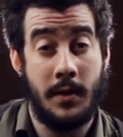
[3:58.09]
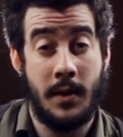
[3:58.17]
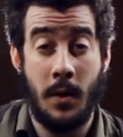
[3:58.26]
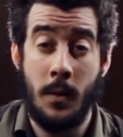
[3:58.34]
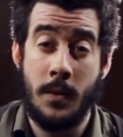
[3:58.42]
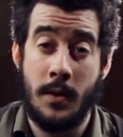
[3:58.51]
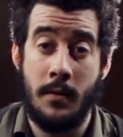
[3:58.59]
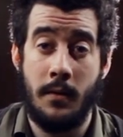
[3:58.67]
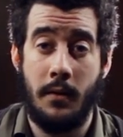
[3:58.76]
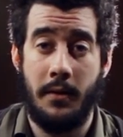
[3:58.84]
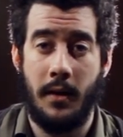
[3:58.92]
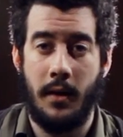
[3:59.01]

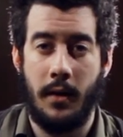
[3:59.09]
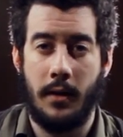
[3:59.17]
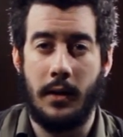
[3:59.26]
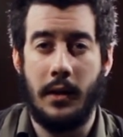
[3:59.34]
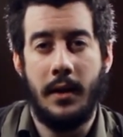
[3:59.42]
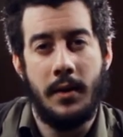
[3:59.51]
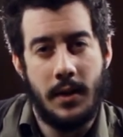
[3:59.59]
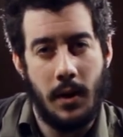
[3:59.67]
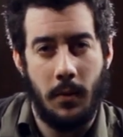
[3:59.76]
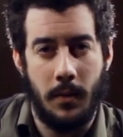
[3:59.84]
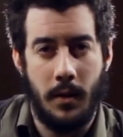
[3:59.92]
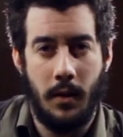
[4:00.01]
chosen the clean
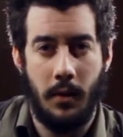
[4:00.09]
tone